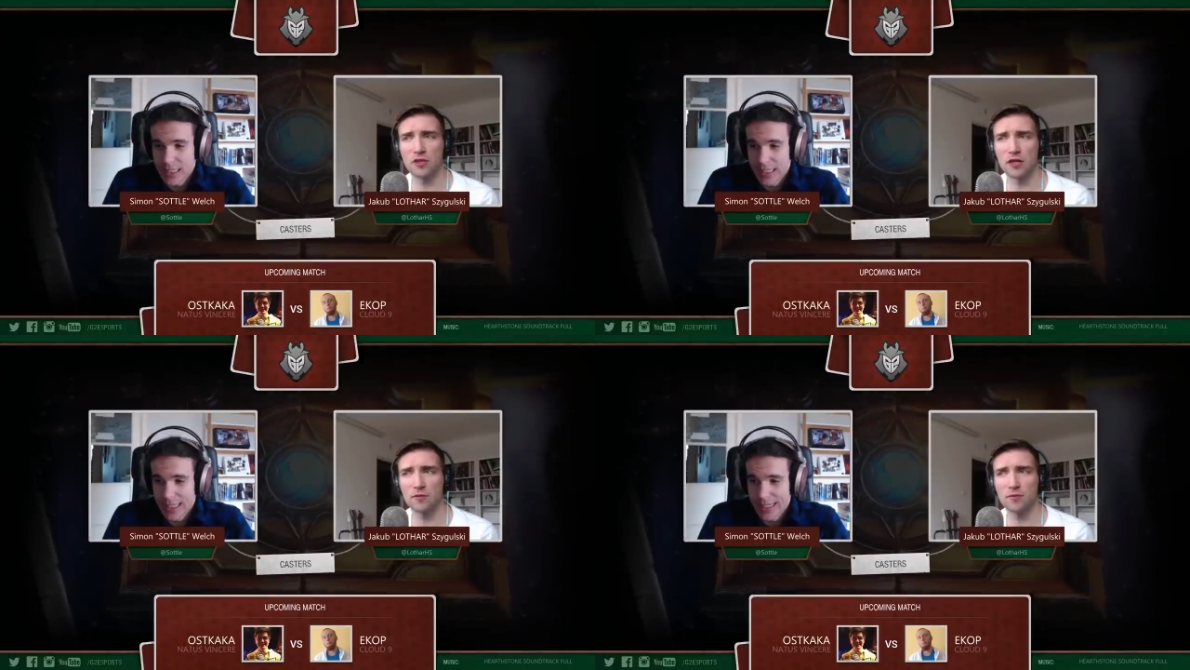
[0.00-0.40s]

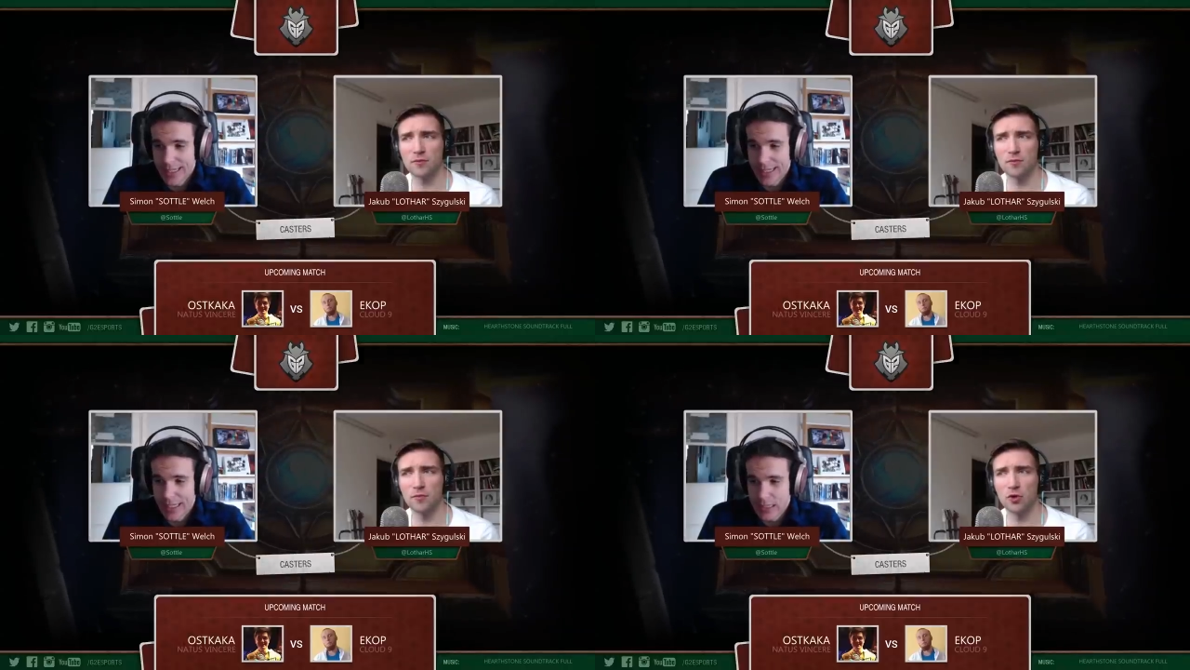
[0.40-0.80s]
Speaker 1: Uh,
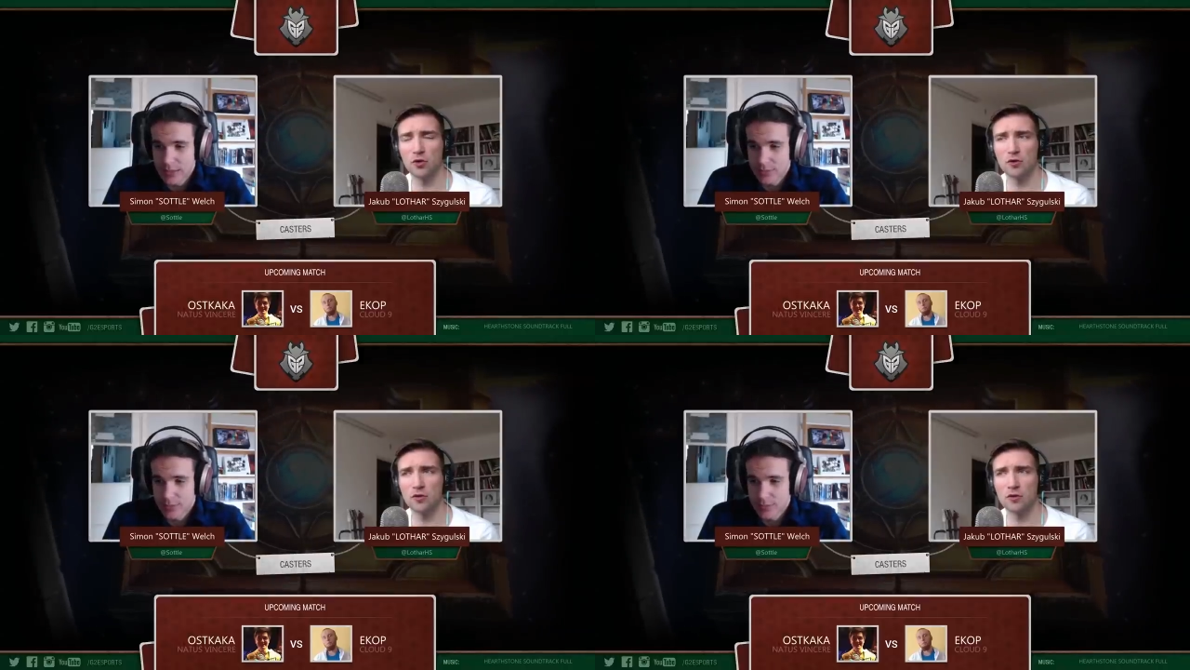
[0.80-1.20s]
like,
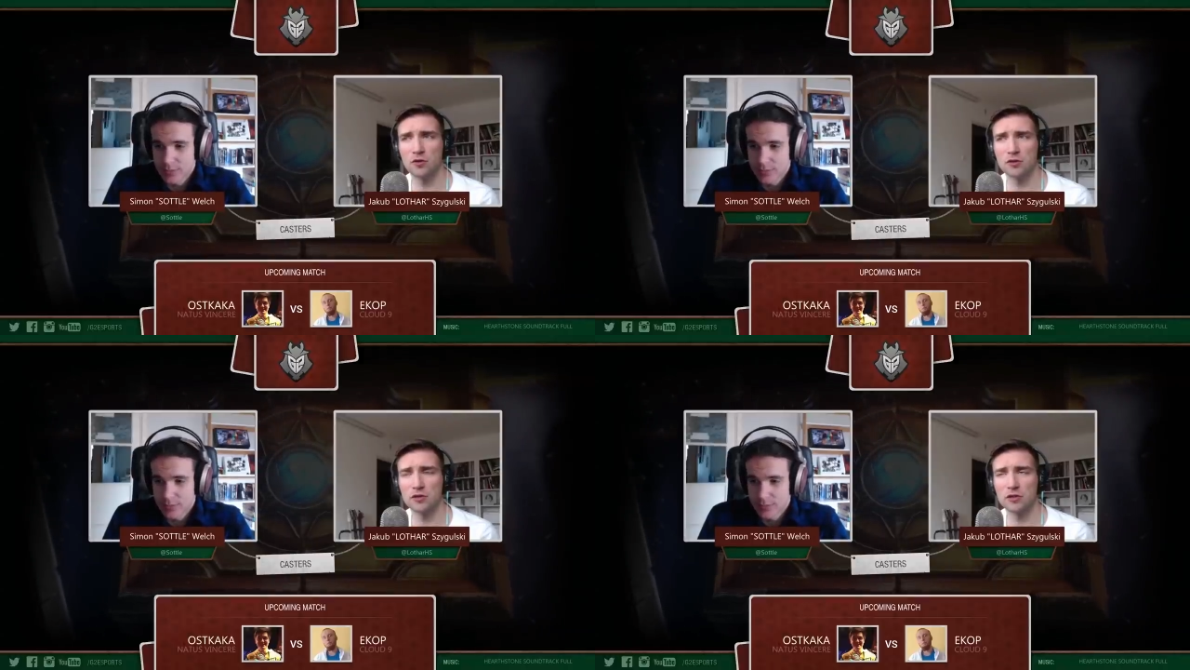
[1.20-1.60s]

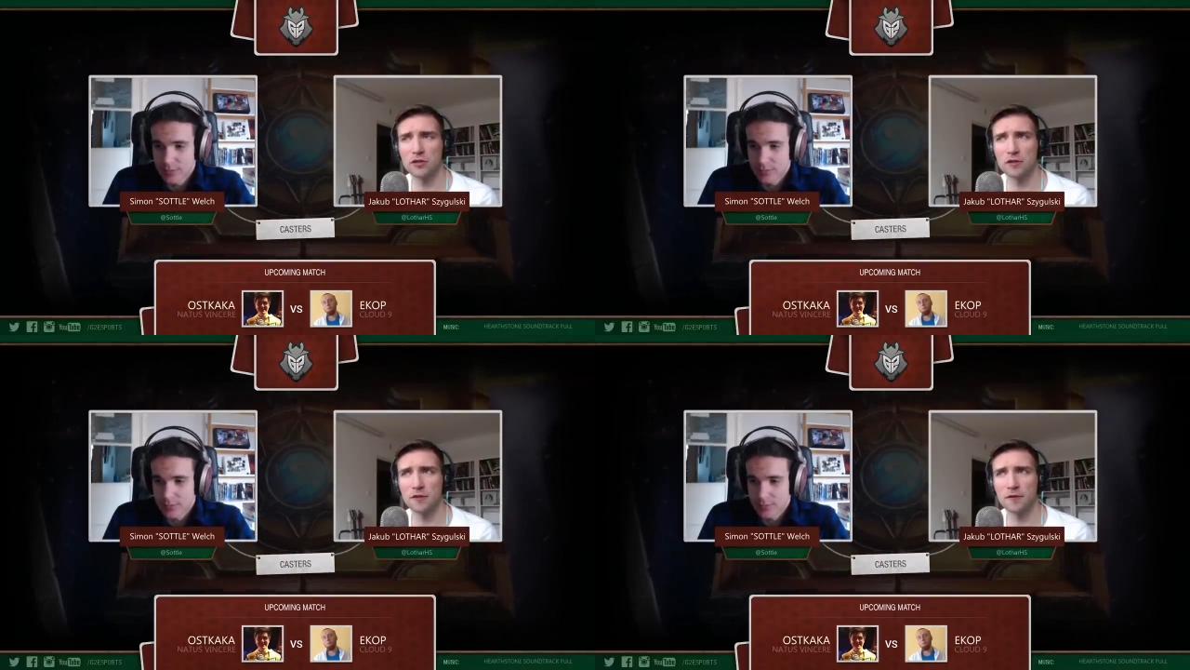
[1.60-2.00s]
more...
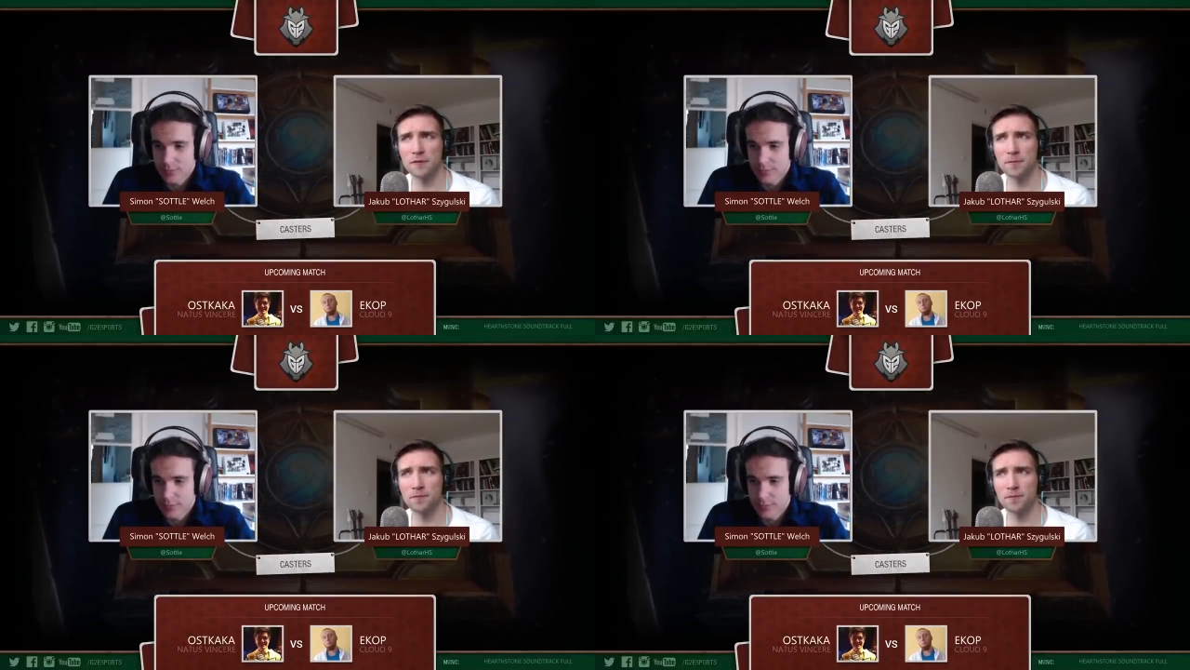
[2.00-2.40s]

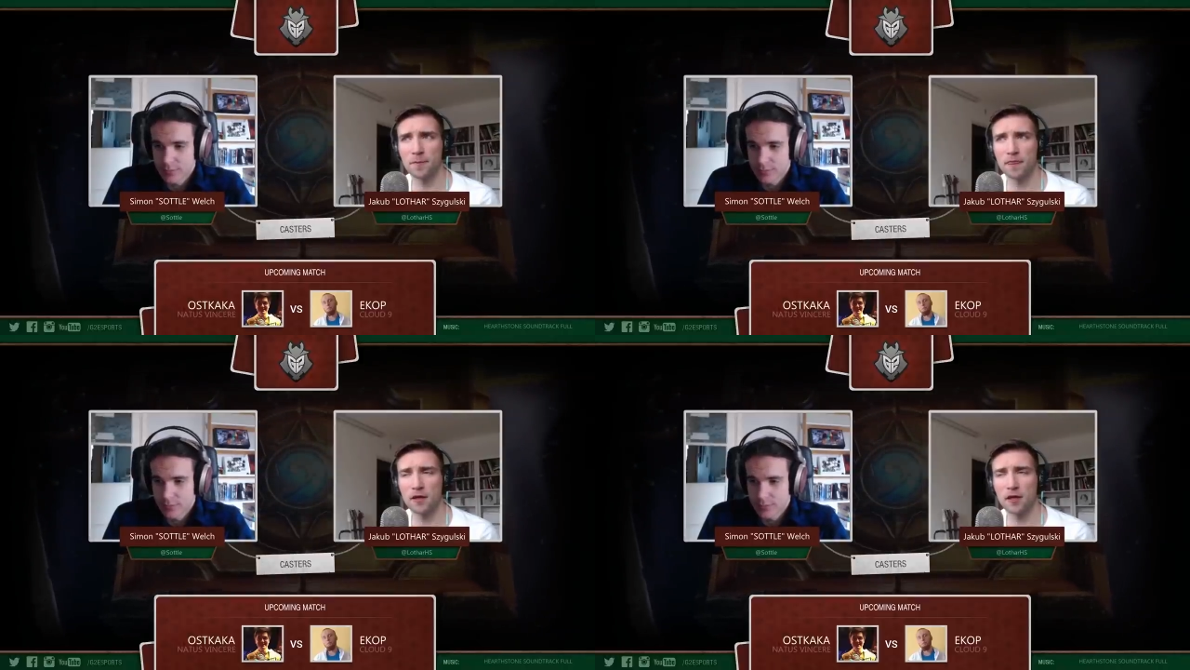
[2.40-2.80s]
Uh,
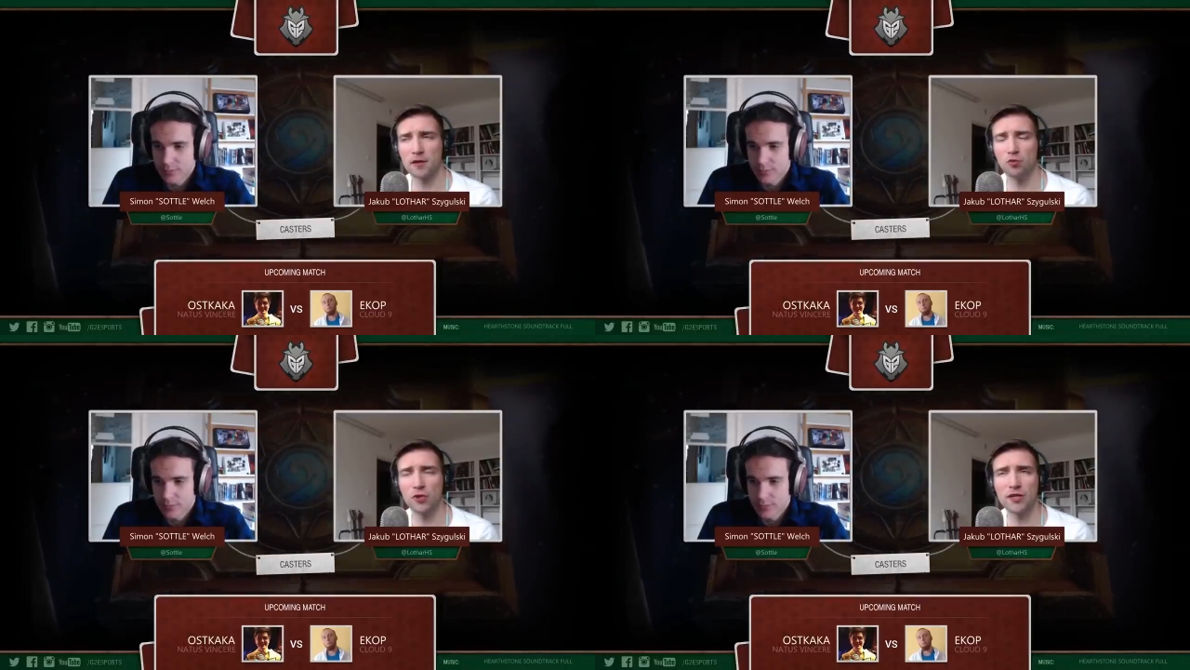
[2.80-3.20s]

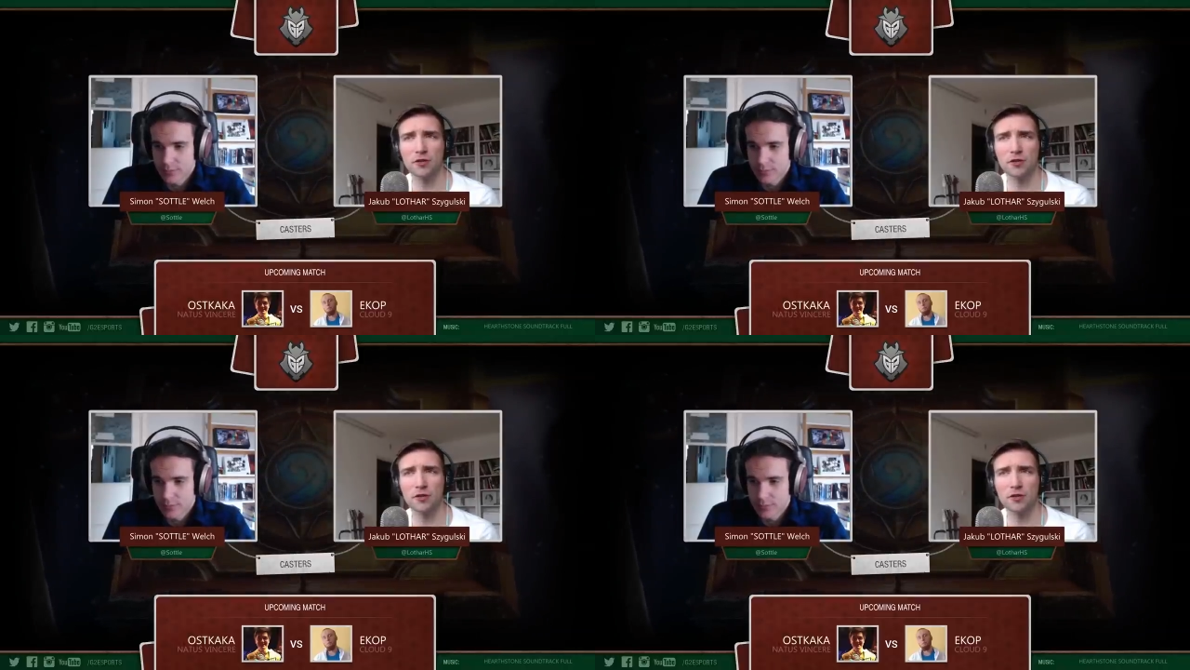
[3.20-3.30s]
like,